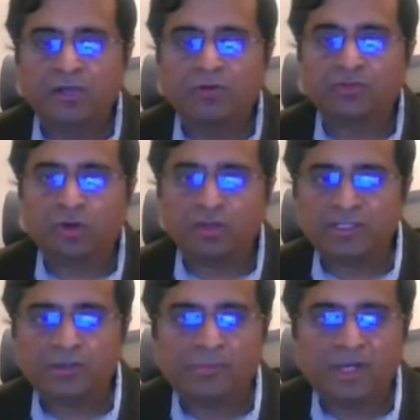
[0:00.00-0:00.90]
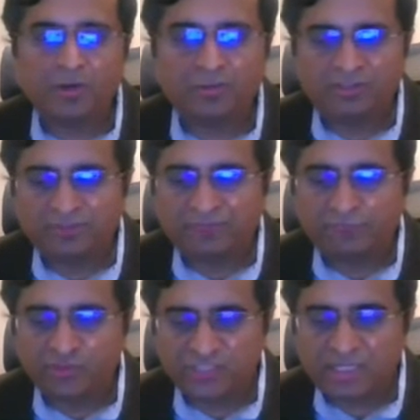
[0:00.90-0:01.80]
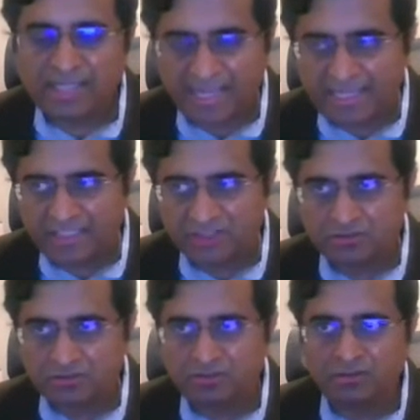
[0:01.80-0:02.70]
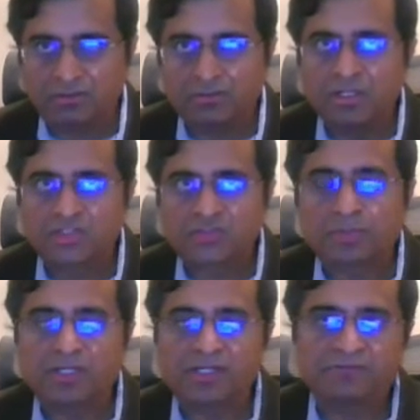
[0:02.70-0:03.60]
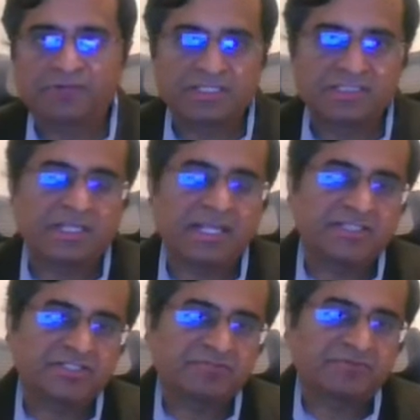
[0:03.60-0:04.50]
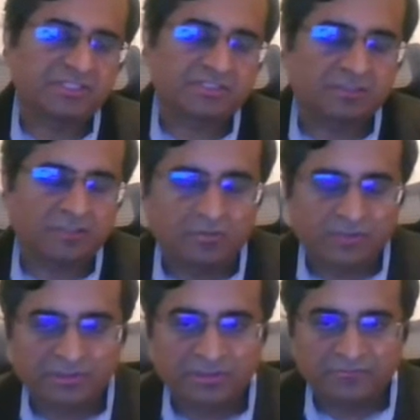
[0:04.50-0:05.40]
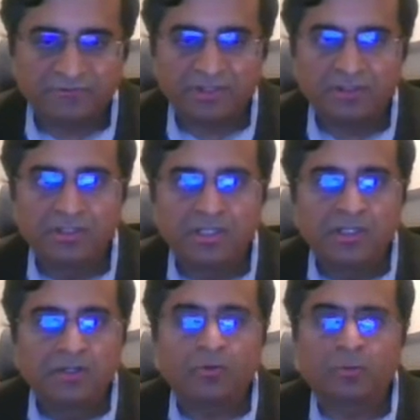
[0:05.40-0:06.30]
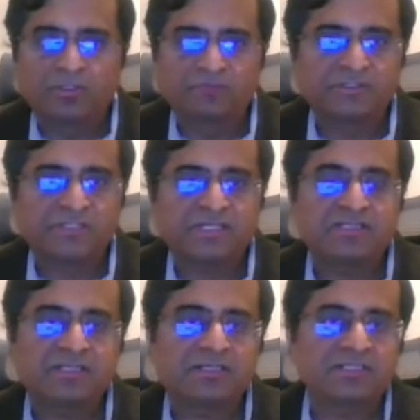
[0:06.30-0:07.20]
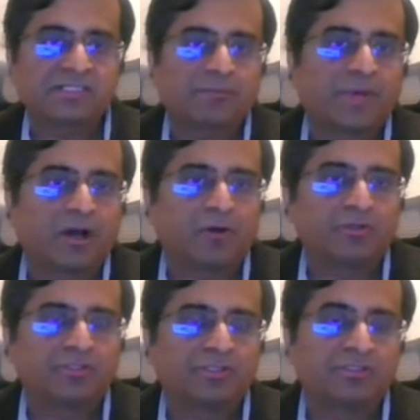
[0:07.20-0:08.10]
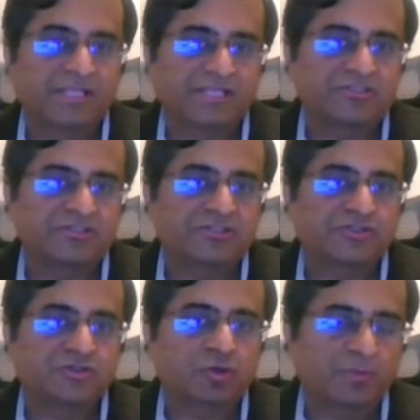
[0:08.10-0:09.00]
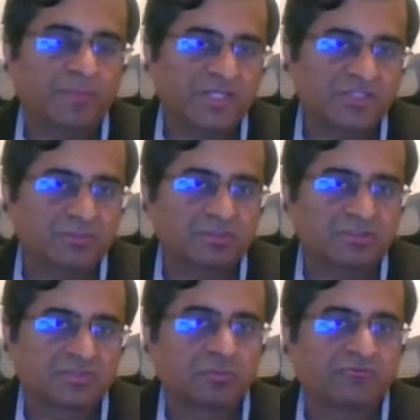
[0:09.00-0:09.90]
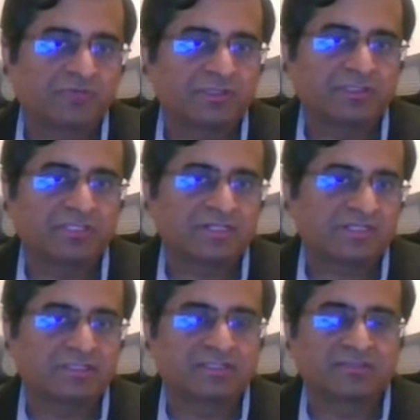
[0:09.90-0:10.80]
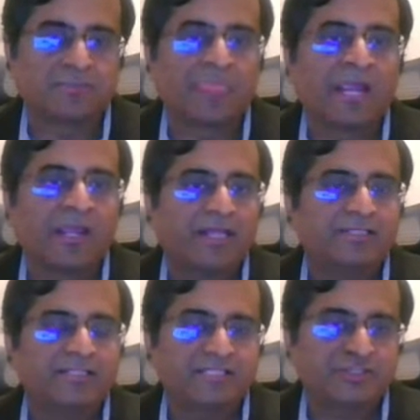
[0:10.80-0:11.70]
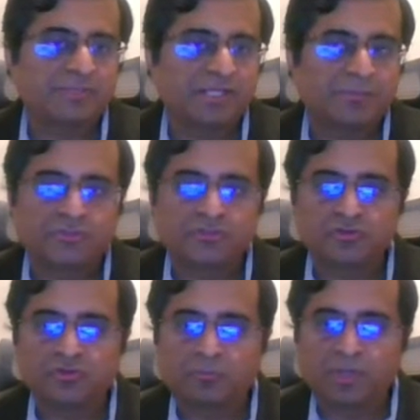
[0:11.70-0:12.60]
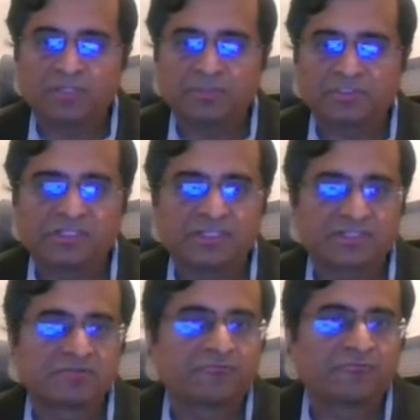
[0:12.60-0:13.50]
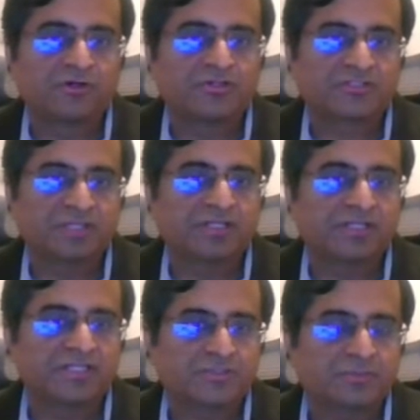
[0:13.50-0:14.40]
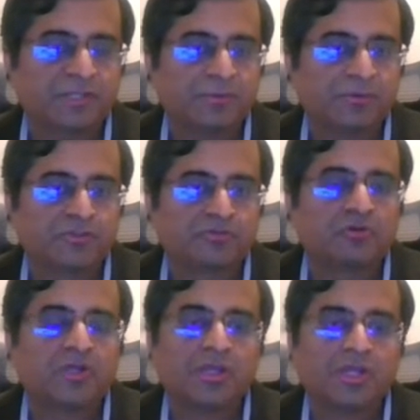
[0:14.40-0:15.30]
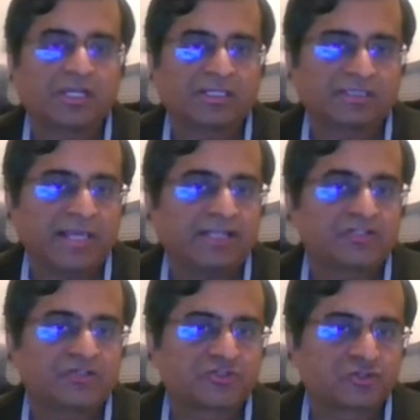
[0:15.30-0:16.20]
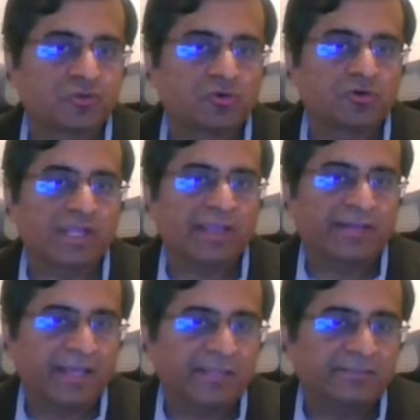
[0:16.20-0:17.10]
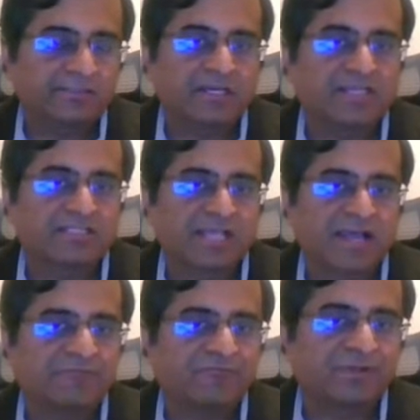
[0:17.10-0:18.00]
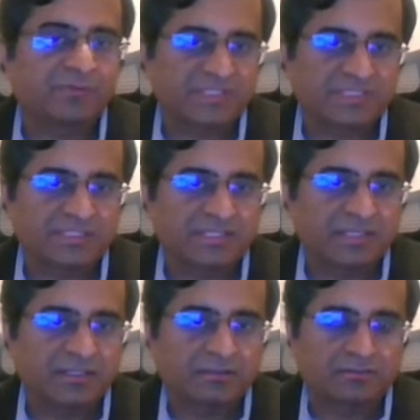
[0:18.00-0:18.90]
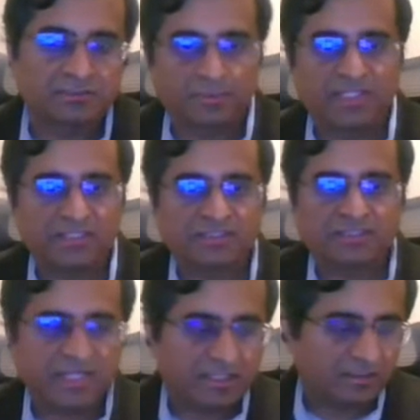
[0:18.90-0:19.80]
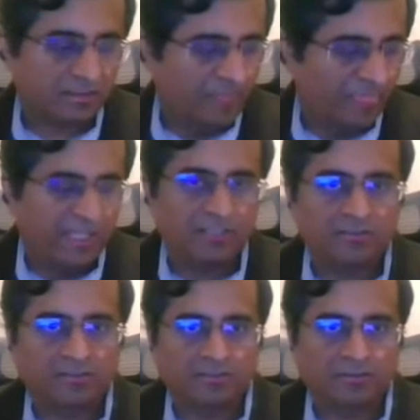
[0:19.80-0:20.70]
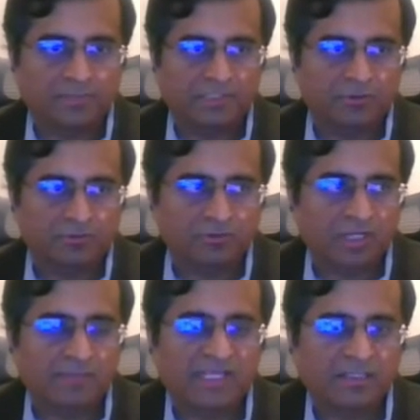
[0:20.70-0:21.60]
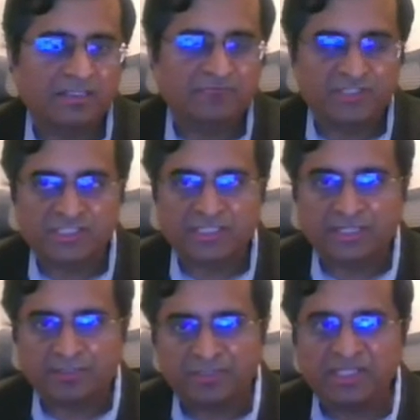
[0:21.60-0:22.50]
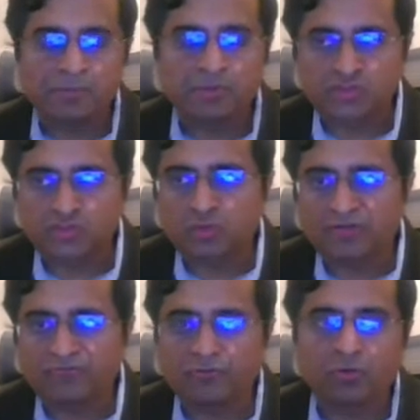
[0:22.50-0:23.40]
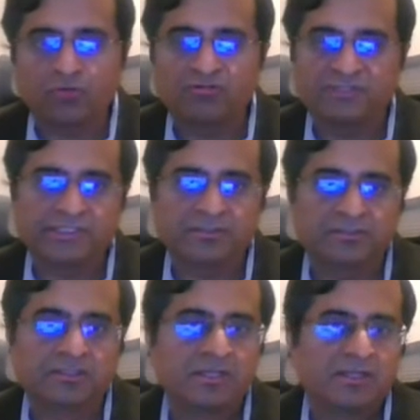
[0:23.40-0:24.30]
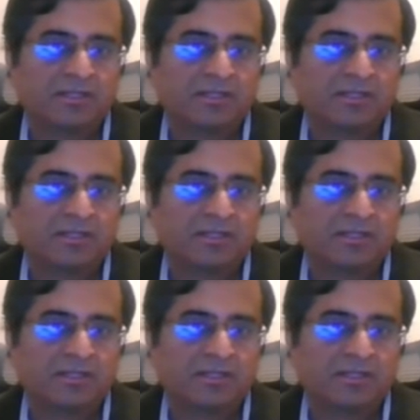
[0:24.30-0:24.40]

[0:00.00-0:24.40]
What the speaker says: Now, talking about the Foresight Edge, the smart device, the edge device out in the field, well, one of the key things about the next generation automation is what we realized is it needs to be able to do multiple things. First, it needs to be able to collect, store, and analyze high-frequency data. That means the data in coming in every second, being able to store it for over a year,